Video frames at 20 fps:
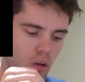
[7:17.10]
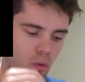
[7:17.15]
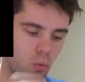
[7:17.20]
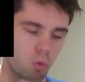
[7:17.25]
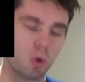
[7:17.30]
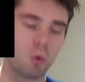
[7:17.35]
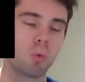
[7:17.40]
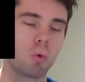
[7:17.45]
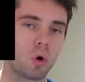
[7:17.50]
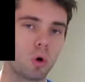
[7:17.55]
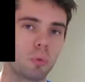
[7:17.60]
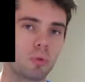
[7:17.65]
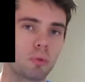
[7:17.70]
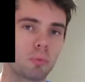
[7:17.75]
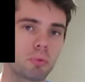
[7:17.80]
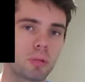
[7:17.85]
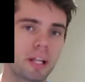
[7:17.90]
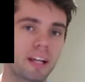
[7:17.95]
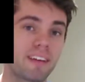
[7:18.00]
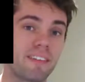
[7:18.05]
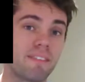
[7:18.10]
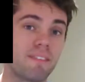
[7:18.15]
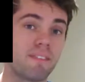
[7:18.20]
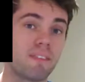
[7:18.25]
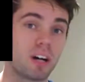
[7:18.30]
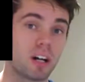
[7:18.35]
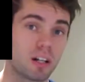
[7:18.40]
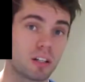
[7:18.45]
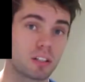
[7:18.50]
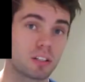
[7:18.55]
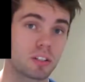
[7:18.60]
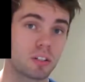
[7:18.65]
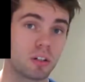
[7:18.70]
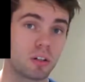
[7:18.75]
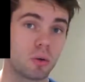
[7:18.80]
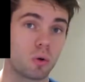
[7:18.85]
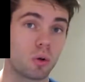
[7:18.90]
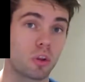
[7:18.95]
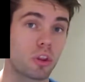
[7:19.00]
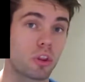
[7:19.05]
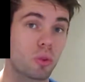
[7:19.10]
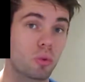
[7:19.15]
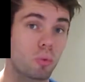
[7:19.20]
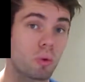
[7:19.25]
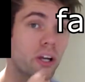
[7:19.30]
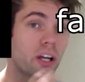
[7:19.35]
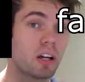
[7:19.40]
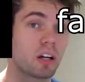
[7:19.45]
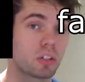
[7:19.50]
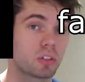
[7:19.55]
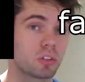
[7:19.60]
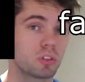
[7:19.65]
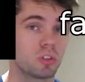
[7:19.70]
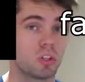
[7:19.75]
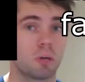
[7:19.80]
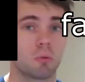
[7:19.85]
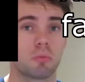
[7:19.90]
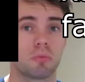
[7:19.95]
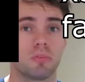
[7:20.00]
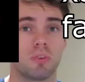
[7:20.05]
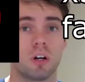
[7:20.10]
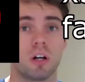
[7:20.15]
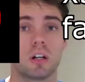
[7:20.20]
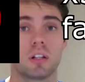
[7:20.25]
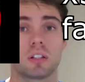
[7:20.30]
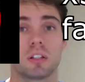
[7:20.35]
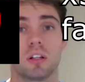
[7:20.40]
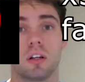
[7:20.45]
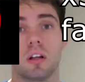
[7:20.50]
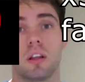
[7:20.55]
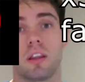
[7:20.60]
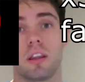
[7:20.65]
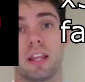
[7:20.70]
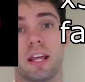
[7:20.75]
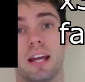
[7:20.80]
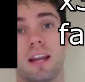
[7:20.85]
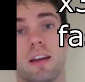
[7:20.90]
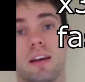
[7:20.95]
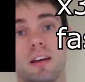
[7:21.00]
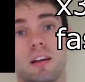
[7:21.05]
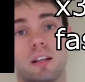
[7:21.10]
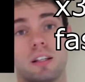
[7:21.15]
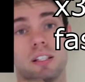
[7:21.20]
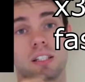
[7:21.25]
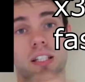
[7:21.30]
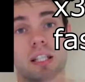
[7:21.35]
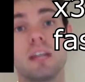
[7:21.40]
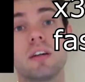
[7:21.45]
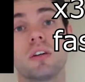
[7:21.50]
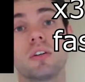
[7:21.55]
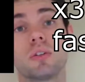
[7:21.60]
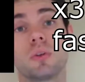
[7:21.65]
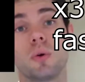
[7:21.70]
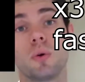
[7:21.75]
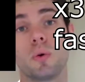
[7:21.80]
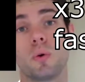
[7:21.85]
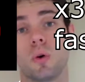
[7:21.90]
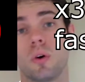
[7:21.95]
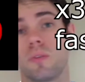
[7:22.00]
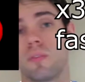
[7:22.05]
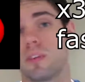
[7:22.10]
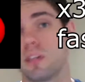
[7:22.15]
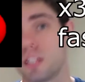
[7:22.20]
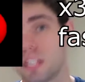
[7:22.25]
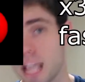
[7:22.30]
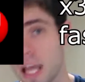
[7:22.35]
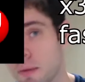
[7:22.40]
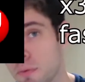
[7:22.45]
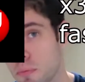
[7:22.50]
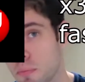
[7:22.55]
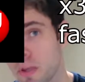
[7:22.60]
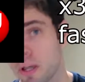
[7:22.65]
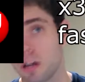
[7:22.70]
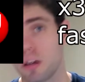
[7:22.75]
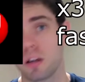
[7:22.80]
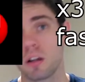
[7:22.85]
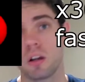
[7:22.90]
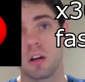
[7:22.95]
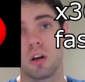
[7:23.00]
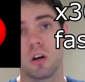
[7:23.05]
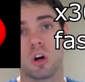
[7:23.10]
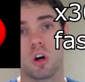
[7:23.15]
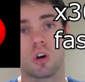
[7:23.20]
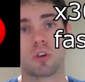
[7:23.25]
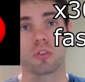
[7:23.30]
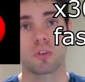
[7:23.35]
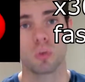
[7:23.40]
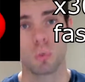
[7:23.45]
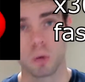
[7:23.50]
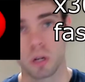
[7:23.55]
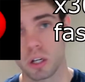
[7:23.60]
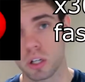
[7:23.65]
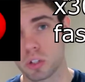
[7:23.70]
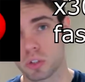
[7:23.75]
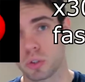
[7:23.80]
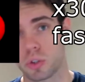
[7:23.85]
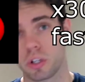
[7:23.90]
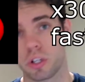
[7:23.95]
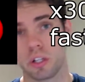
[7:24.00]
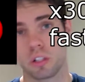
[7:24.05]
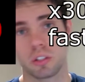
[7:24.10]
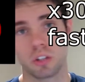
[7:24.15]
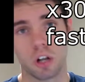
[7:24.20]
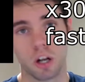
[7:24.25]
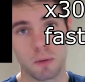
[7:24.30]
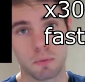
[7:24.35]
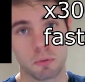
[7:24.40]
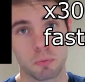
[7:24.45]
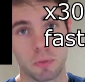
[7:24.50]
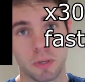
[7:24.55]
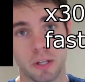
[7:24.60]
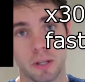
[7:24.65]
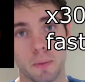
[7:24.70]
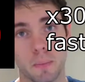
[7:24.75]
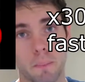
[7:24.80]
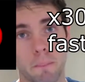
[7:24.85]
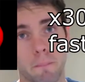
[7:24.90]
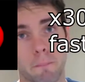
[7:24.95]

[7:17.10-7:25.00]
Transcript: will warm the planet faster or 300 times faster than CO2 of the same amount over a 100-year time span.